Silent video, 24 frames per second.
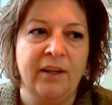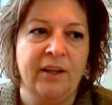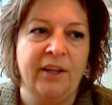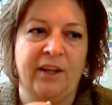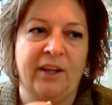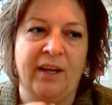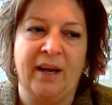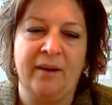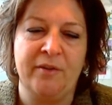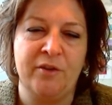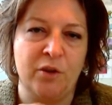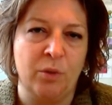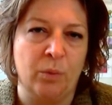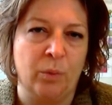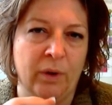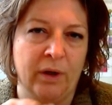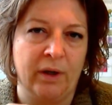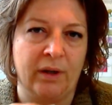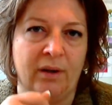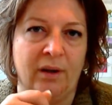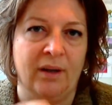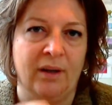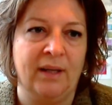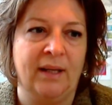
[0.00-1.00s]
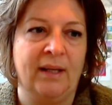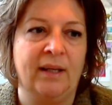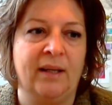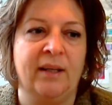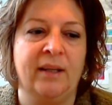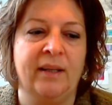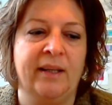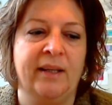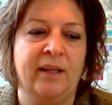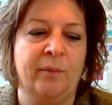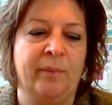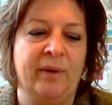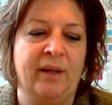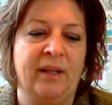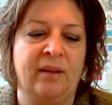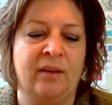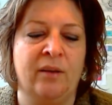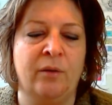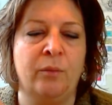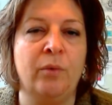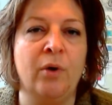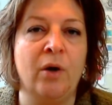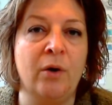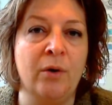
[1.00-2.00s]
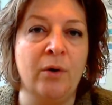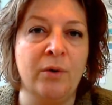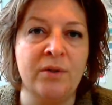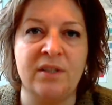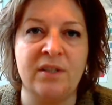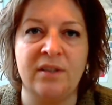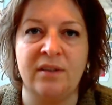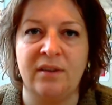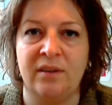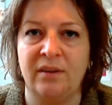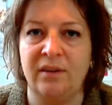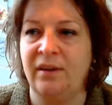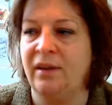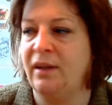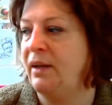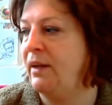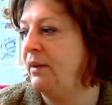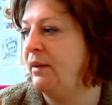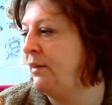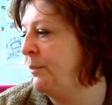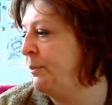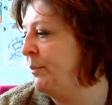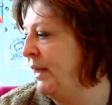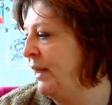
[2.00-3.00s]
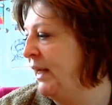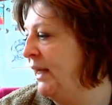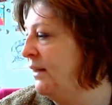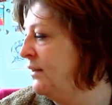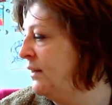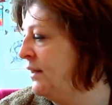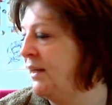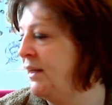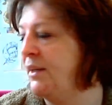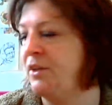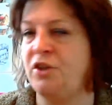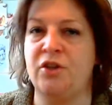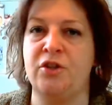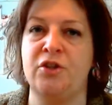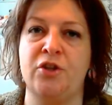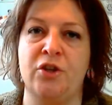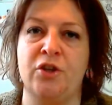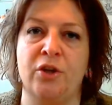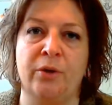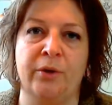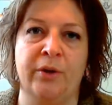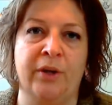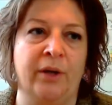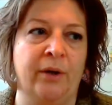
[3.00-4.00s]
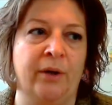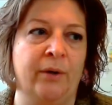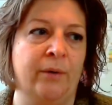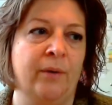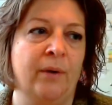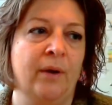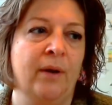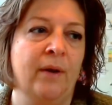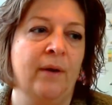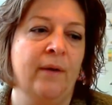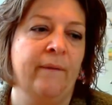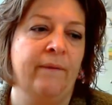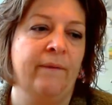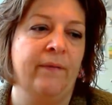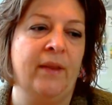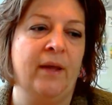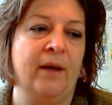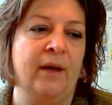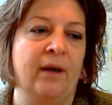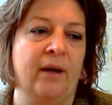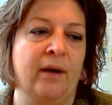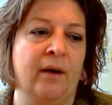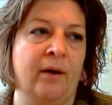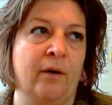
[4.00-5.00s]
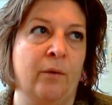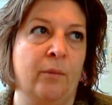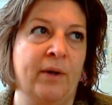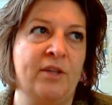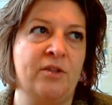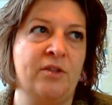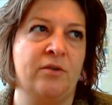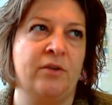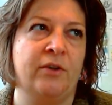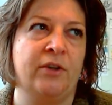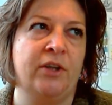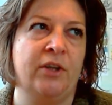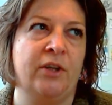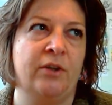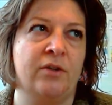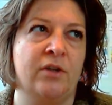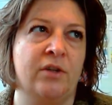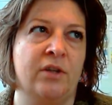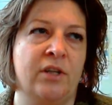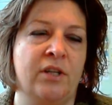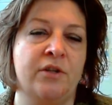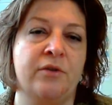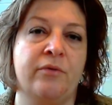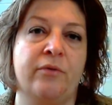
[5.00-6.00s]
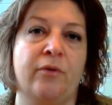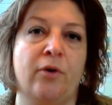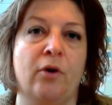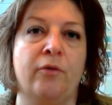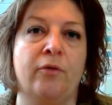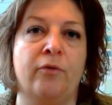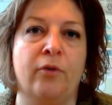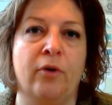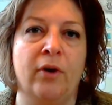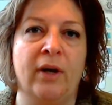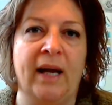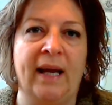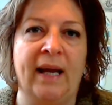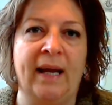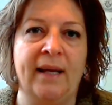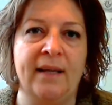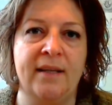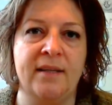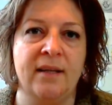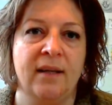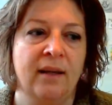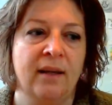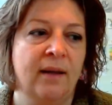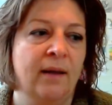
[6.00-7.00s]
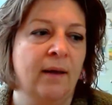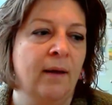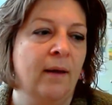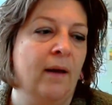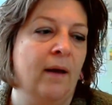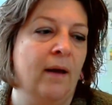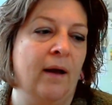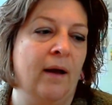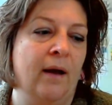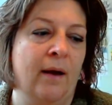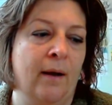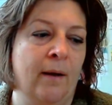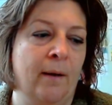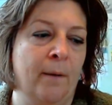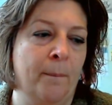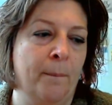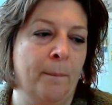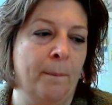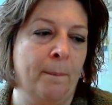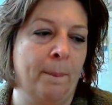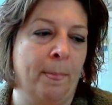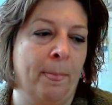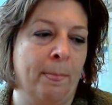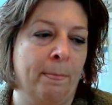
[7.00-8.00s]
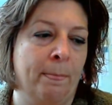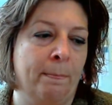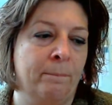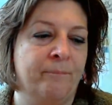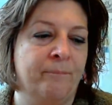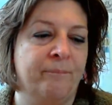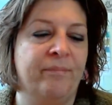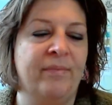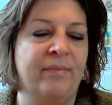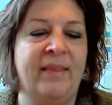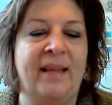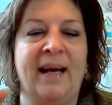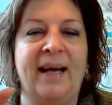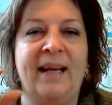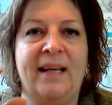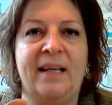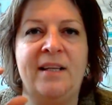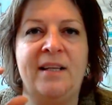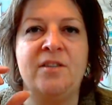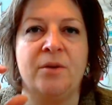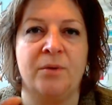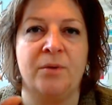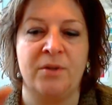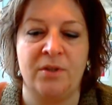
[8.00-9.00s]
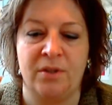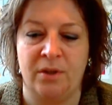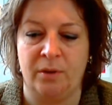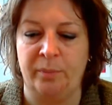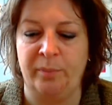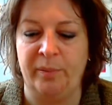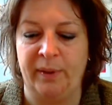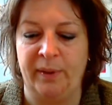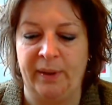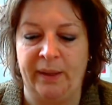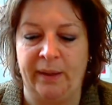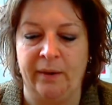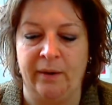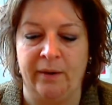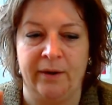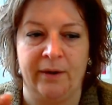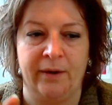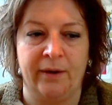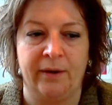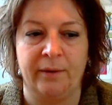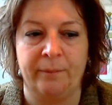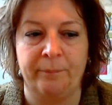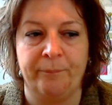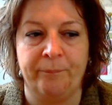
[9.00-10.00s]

You have to work on it a little bit. The rose, the pink that I just showed you, the Winsor & Newton is 448. That is also pretty hard.